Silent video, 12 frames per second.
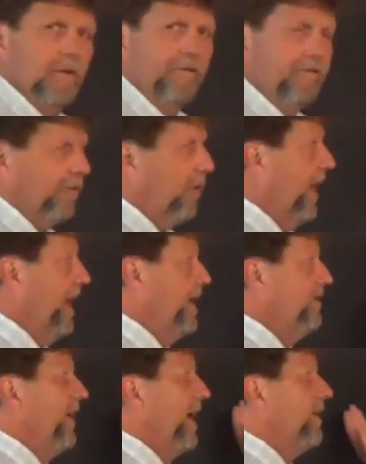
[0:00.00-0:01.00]
for
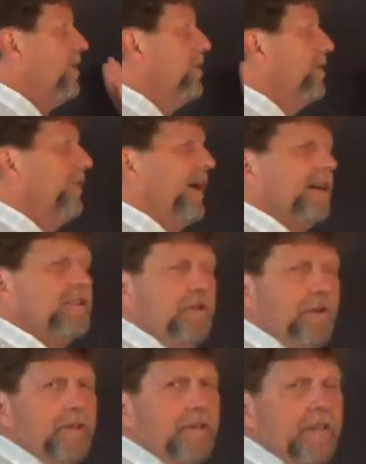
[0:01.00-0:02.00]
any value of x
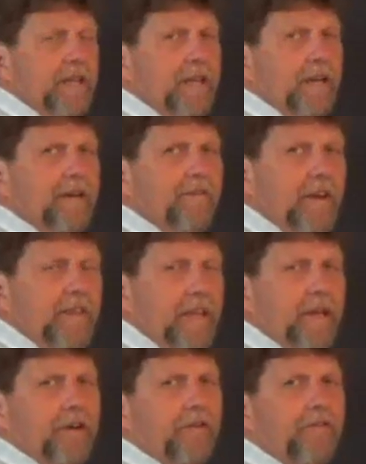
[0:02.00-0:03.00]
you can think of on
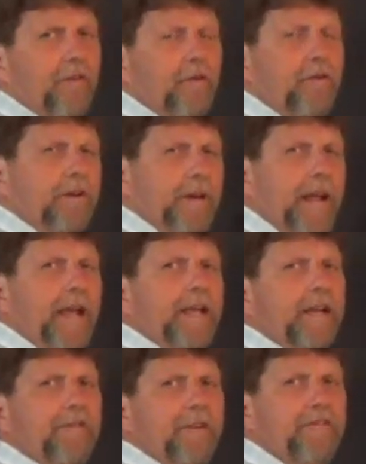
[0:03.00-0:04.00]
the interval
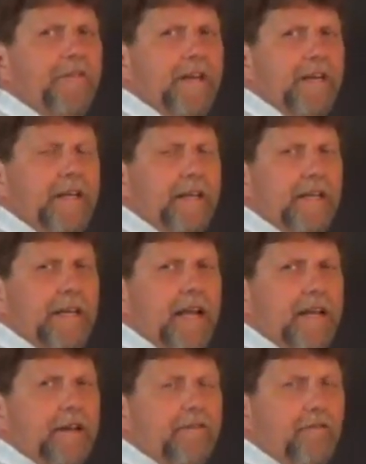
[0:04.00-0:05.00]
negative infinity to
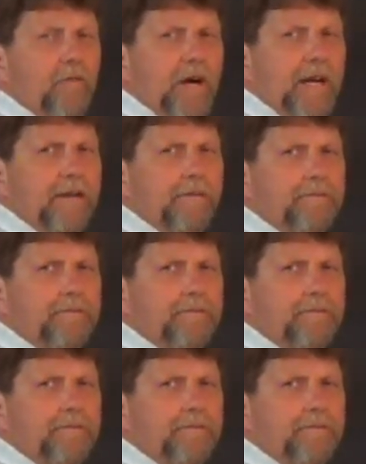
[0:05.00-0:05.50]
negative 1.